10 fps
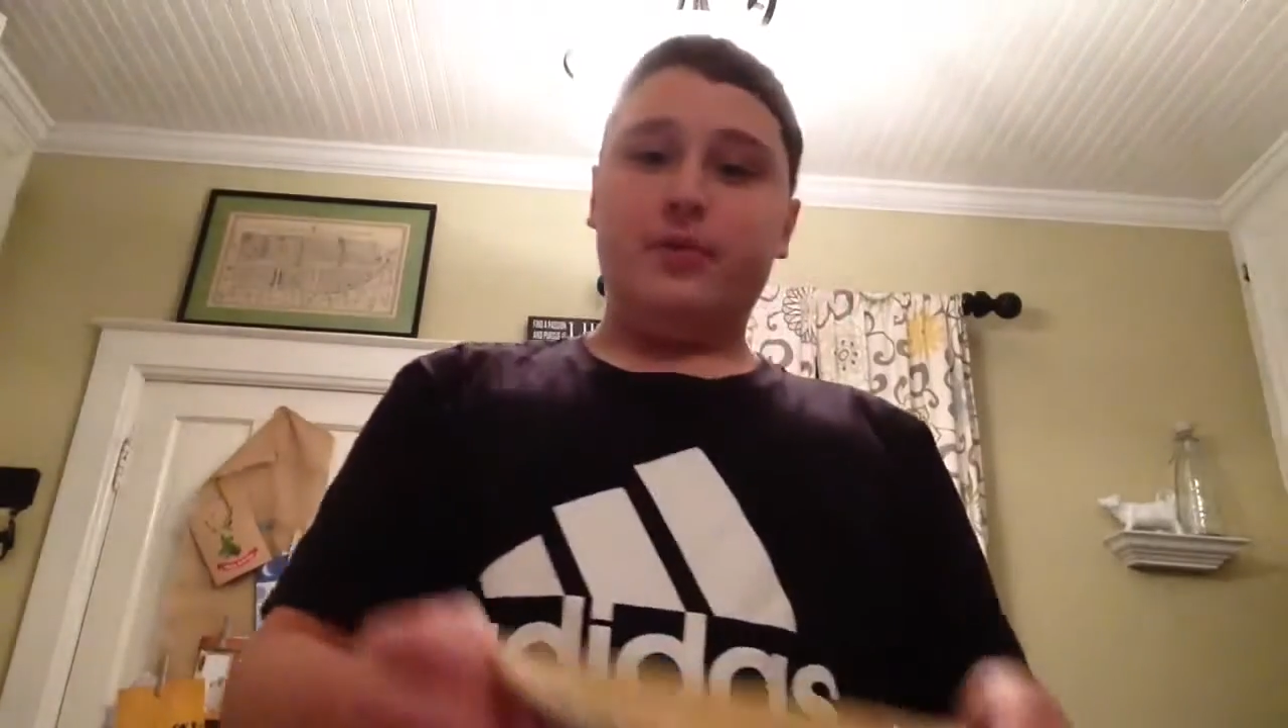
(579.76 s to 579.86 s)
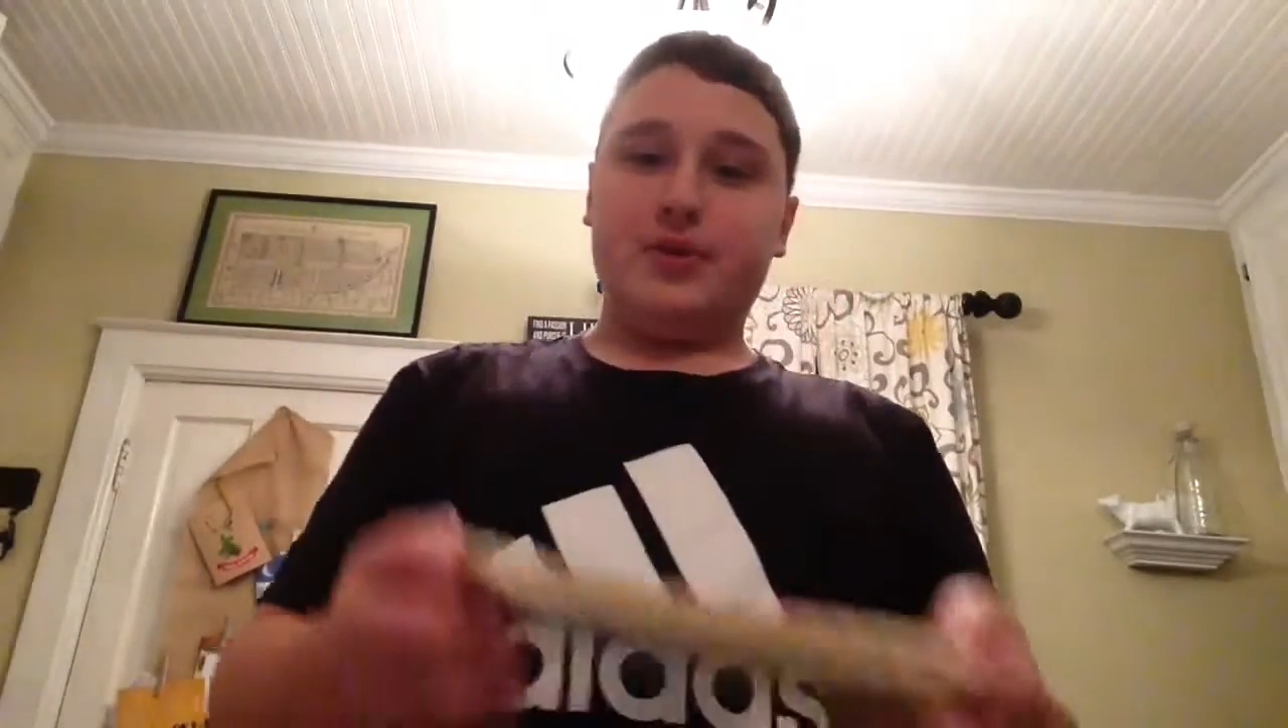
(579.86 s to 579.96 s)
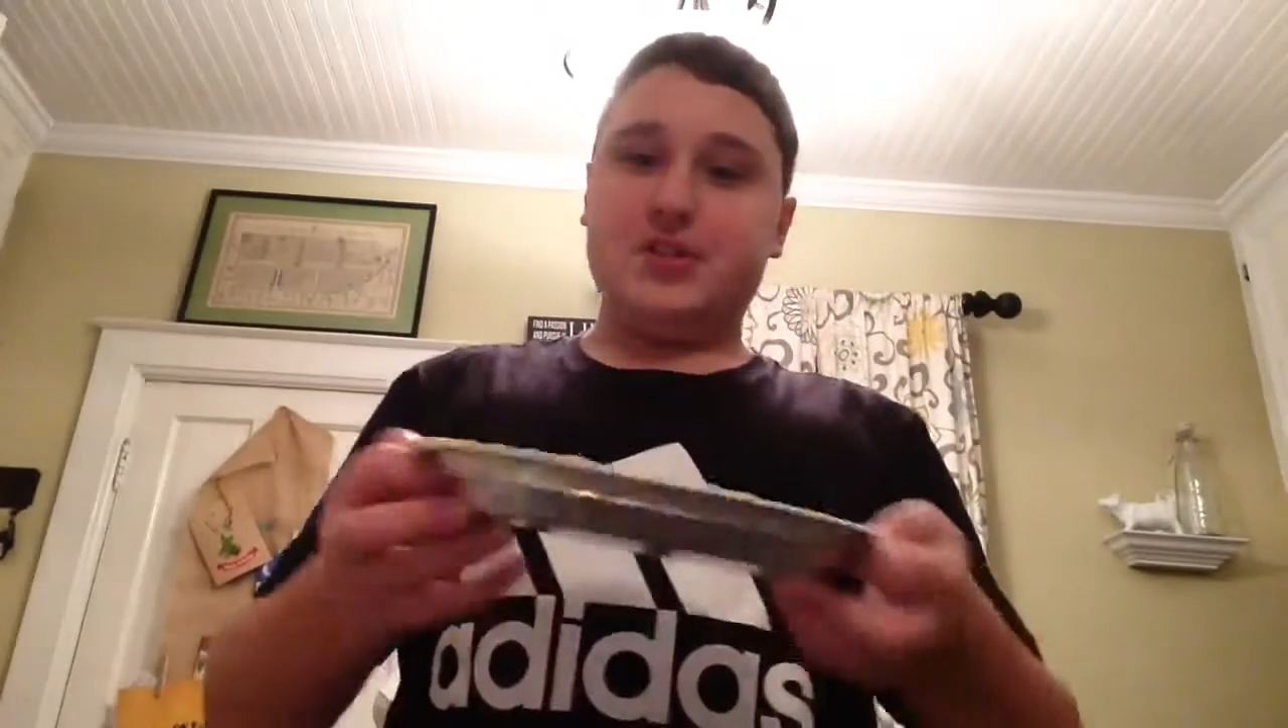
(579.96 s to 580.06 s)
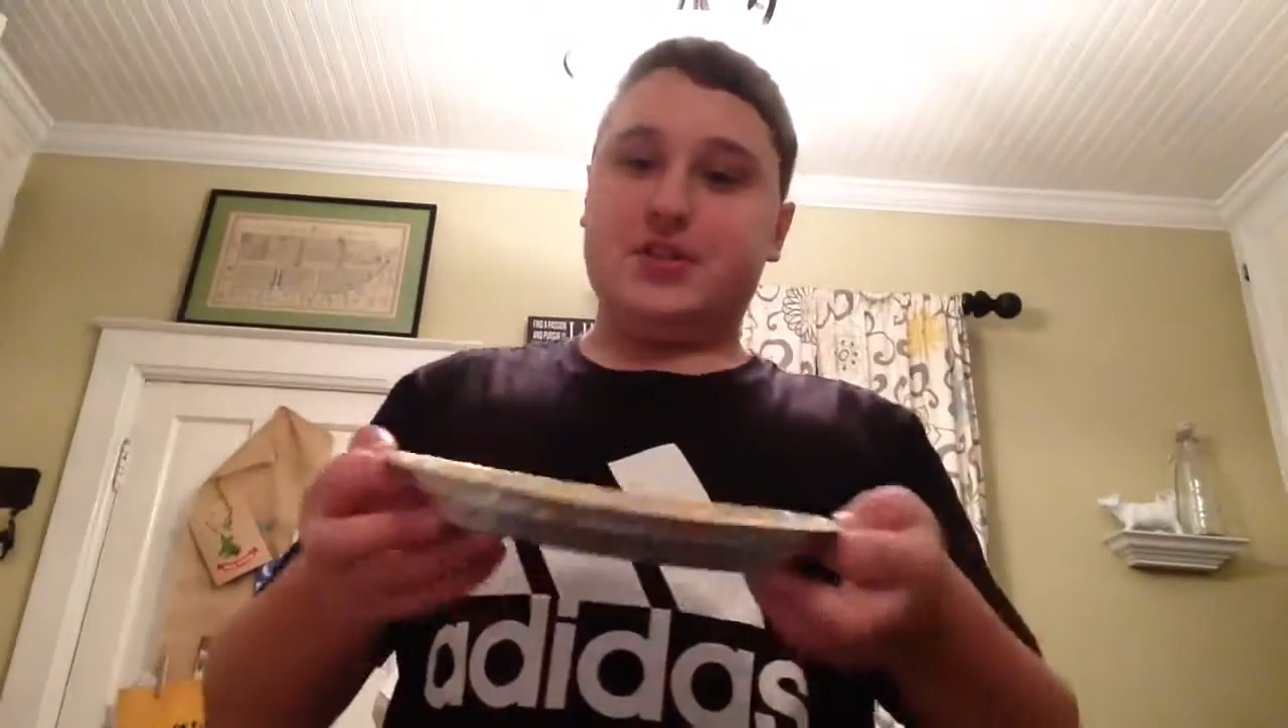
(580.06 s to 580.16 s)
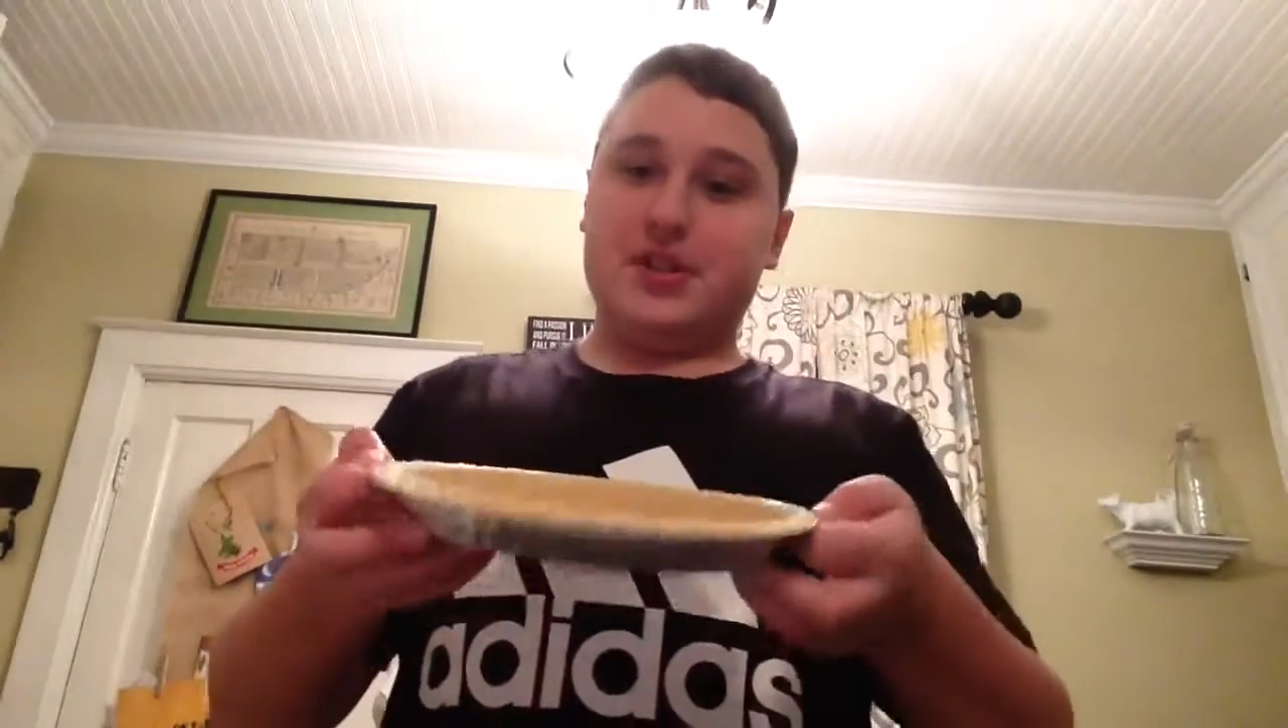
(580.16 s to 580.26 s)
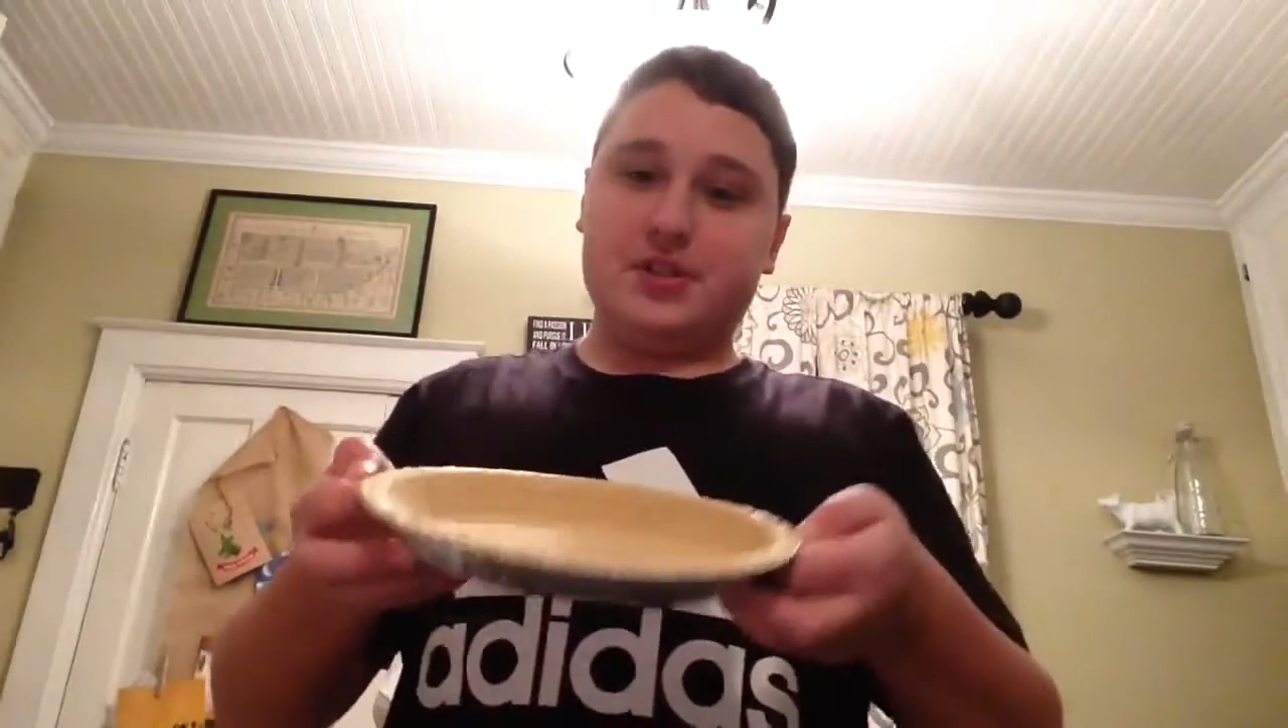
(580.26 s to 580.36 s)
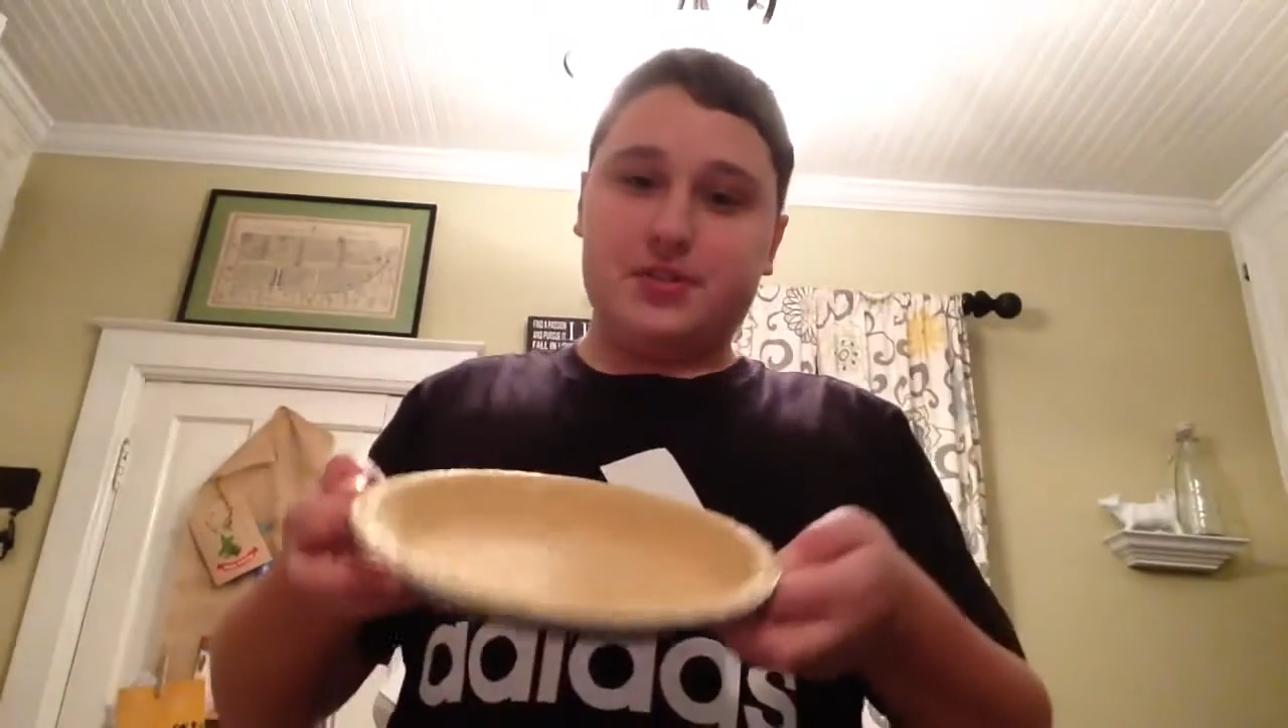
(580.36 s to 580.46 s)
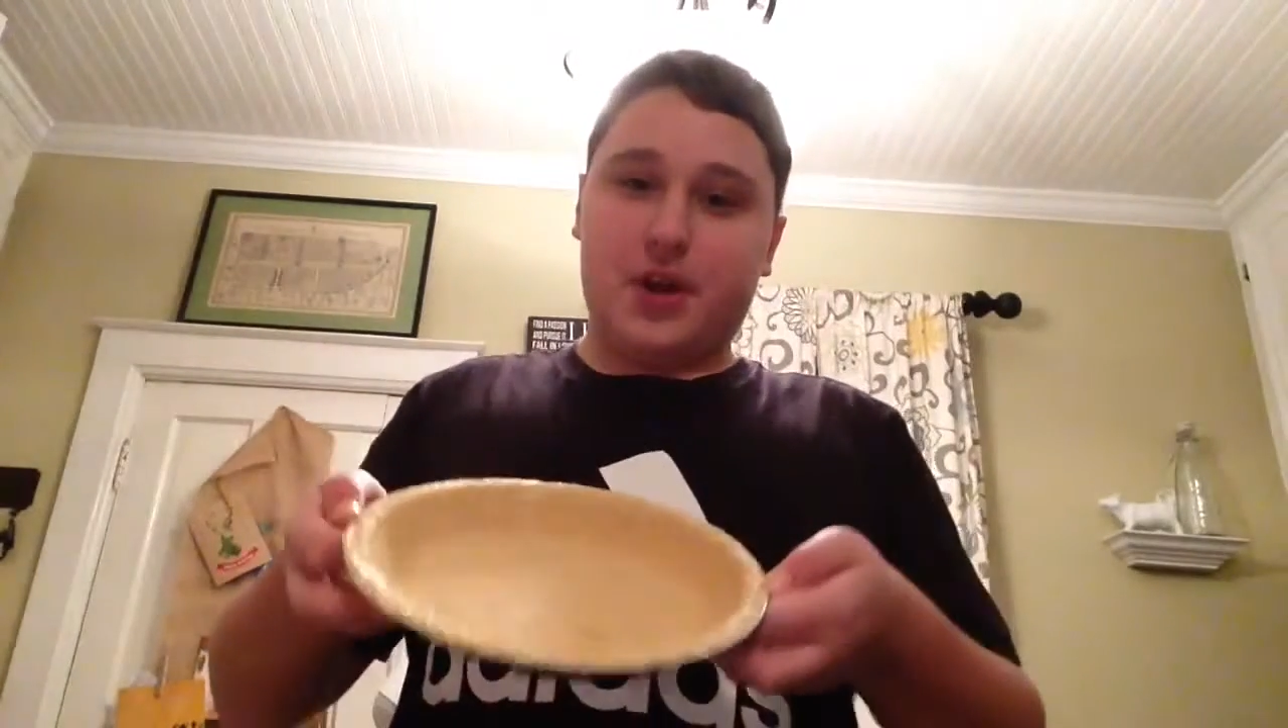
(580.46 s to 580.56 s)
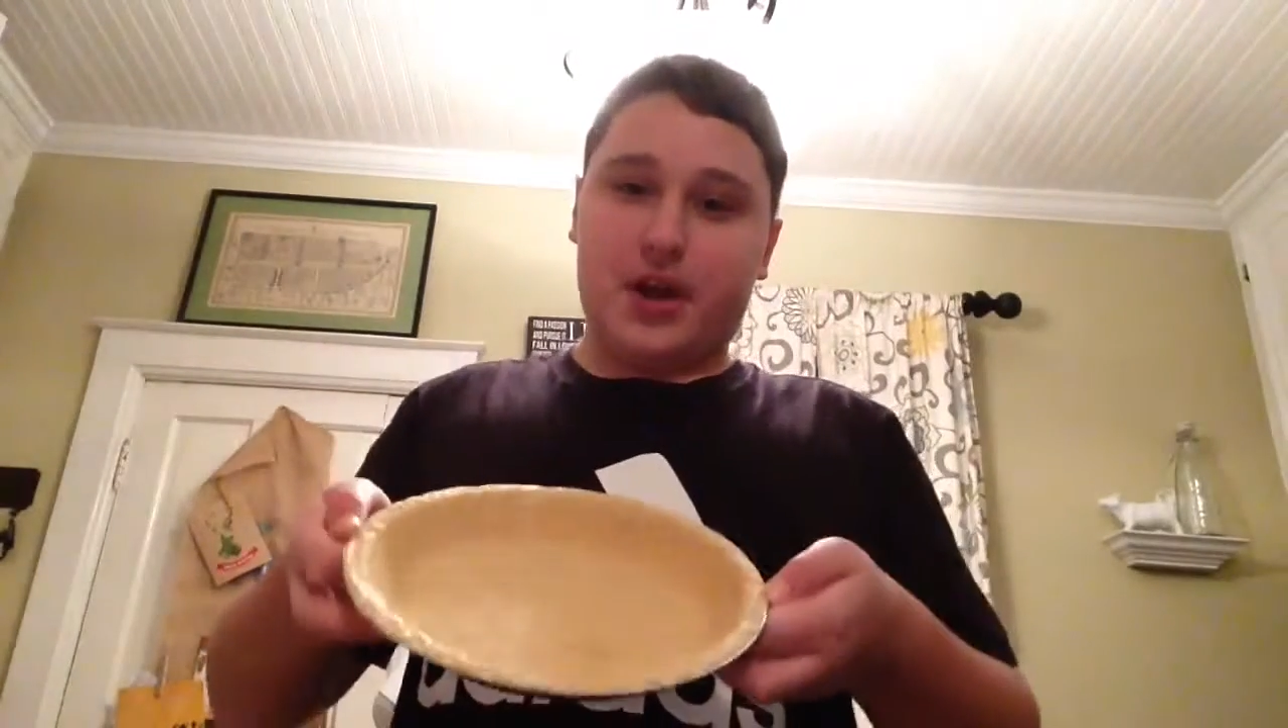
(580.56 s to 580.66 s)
which is this